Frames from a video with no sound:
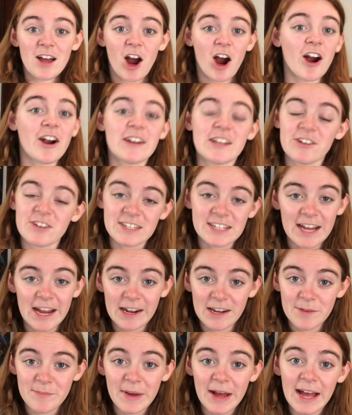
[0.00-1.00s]
aren't
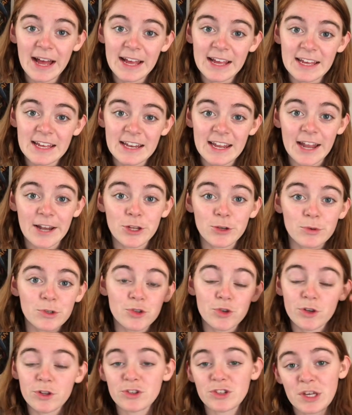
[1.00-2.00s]
irritated by it and you
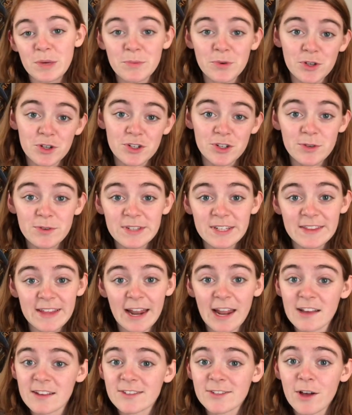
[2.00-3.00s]
enjoy the shampoo you're using that
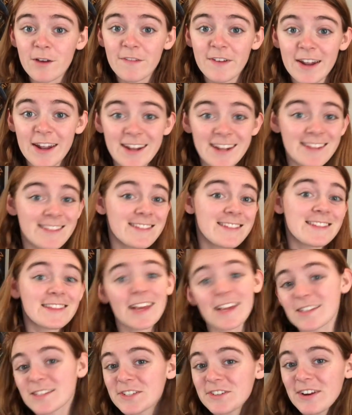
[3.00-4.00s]
has sulfate in it,
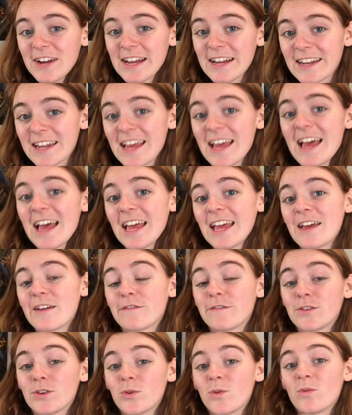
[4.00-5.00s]
that's great.
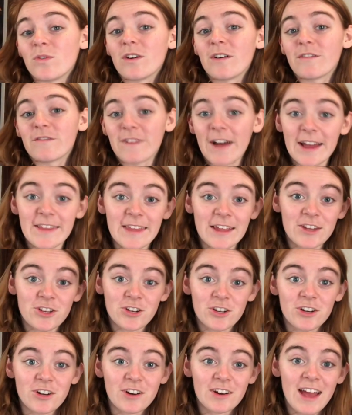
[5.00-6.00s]
If you find that
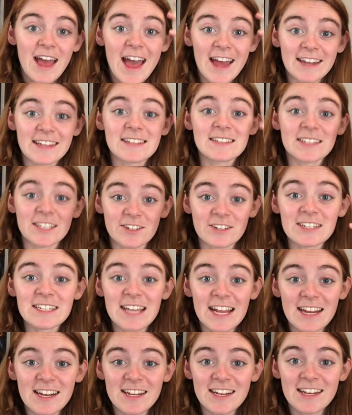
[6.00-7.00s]
your head is
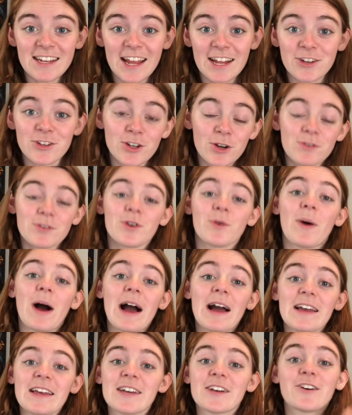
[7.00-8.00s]
irritated and you don't know
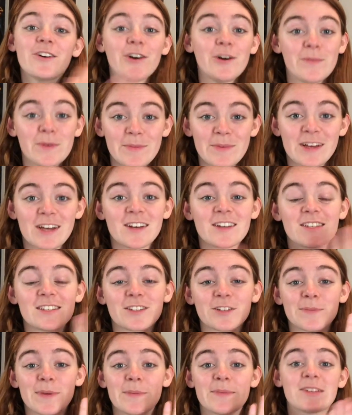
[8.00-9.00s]
why, it could be because
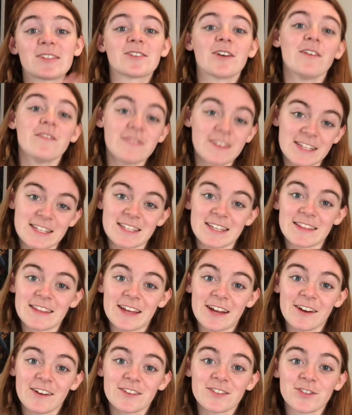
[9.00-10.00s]
there may be sulfates in
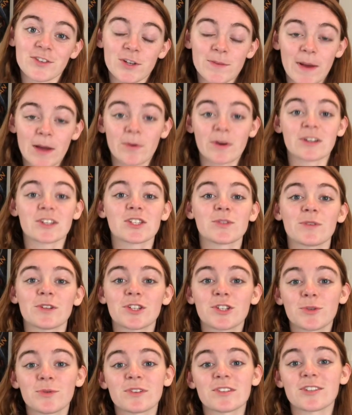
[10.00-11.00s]
there, so you might want to
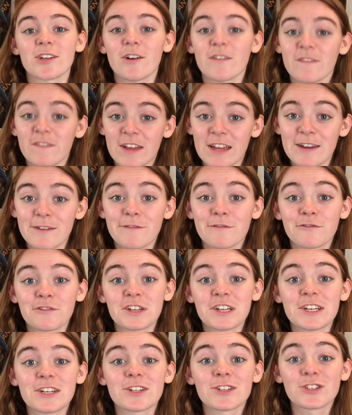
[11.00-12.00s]
switch to a
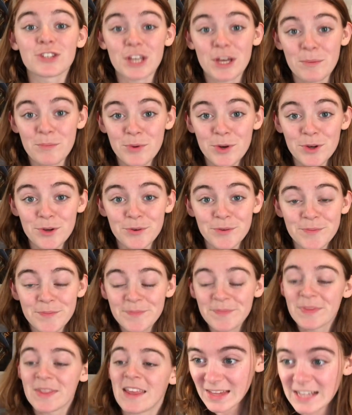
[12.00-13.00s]
sulfate-free shampoo.
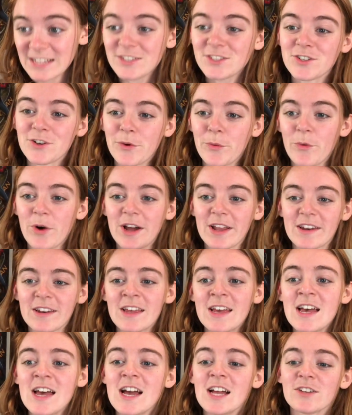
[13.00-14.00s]
And so one
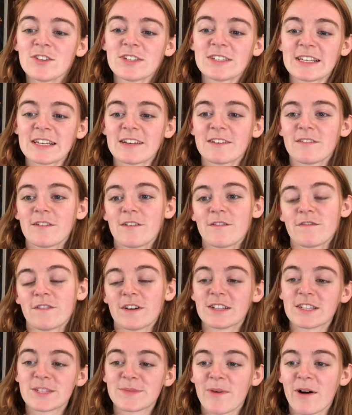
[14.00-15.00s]
just like
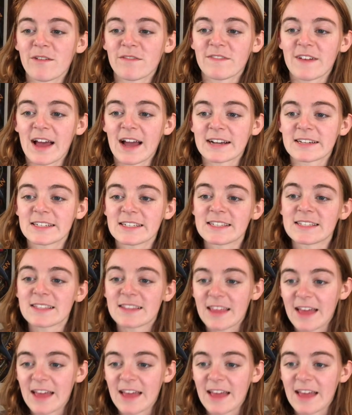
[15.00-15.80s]
fun small fact is